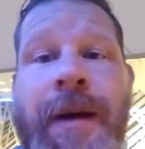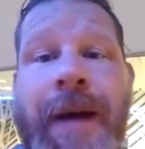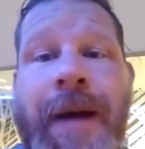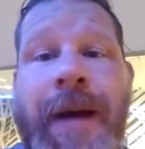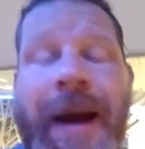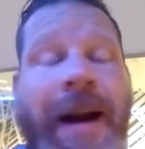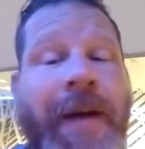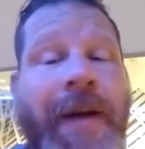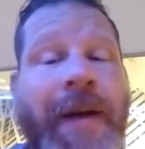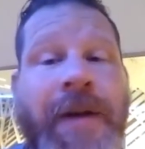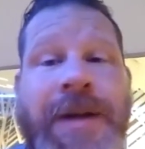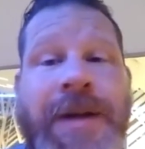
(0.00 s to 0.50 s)

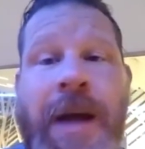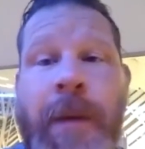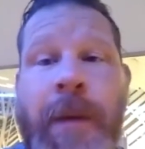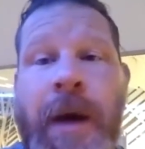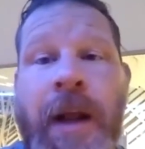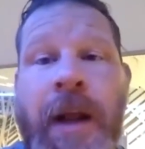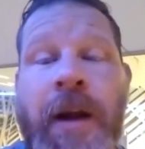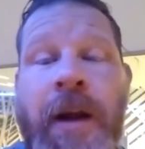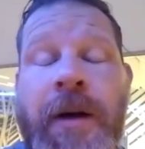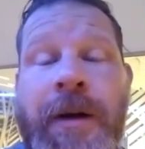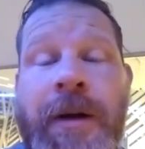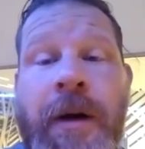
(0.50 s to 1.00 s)
And every time I
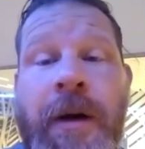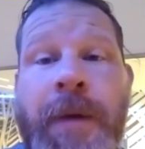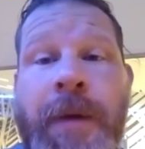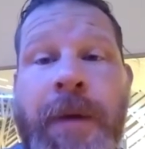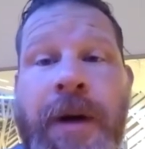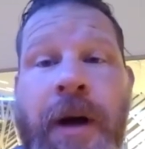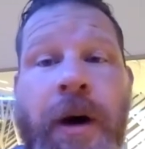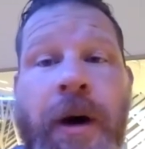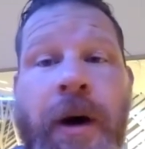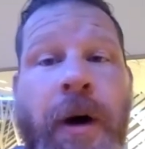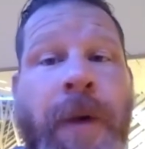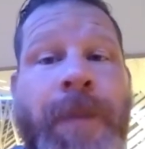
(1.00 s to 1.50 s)
look at them and
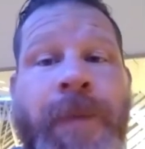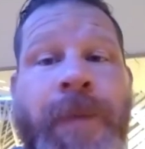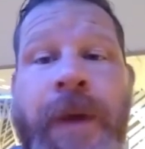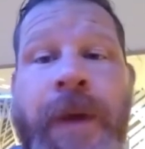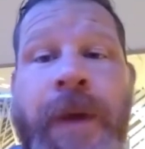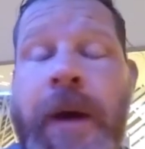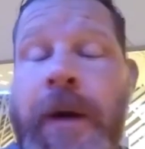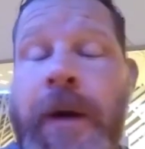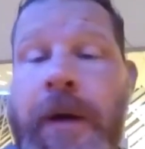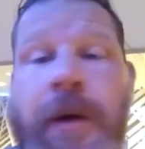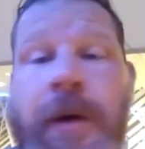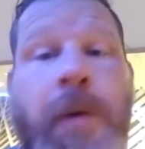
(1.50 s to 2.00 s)
go,
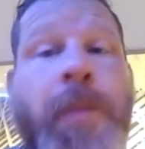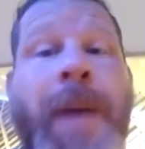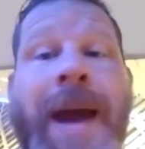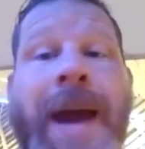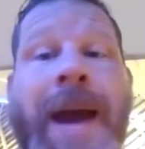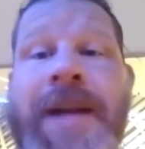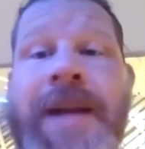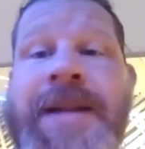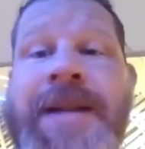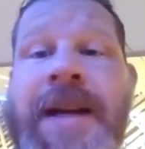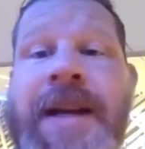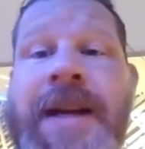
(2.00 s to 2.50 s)

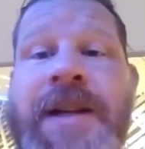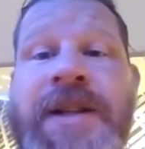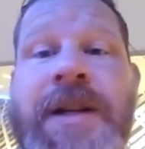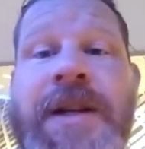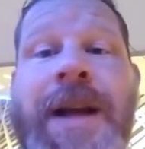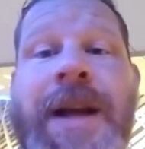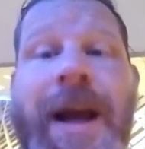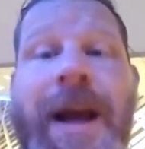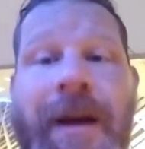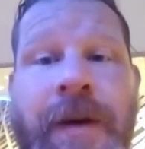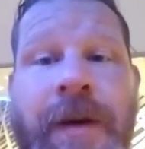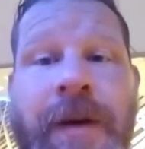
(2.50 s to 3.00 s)
pay attention
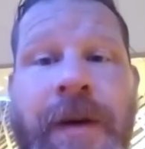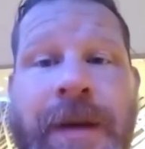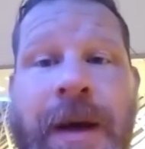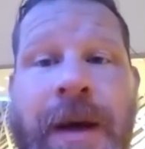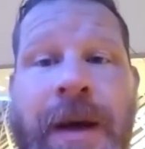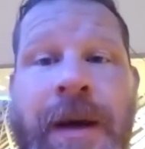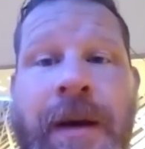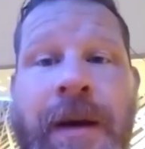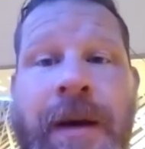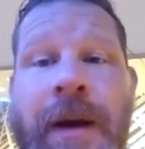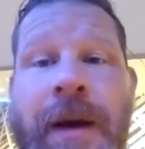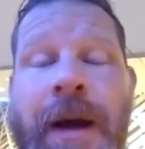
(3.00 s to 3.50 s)
to
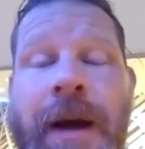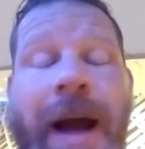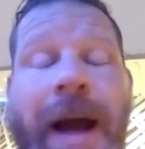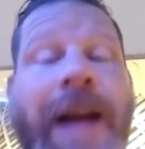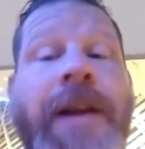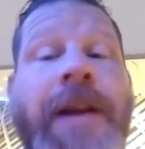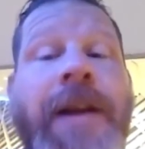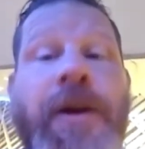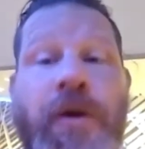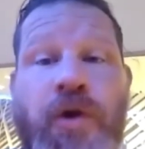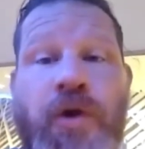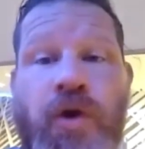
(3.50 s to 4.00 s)
everything and
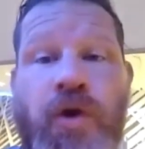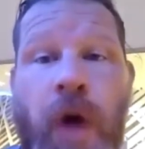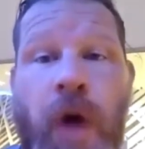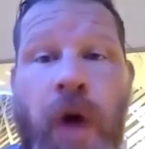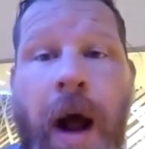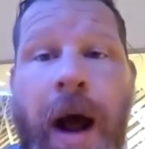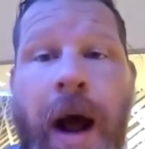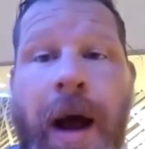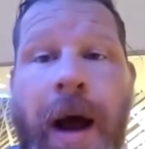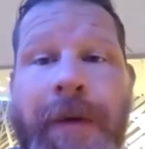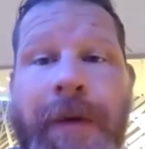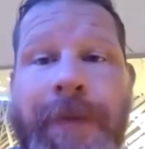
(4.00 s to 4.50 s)
you
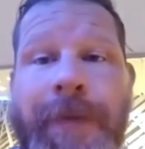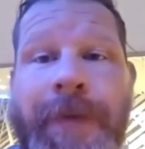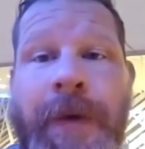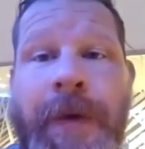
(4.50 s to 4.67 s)
drive.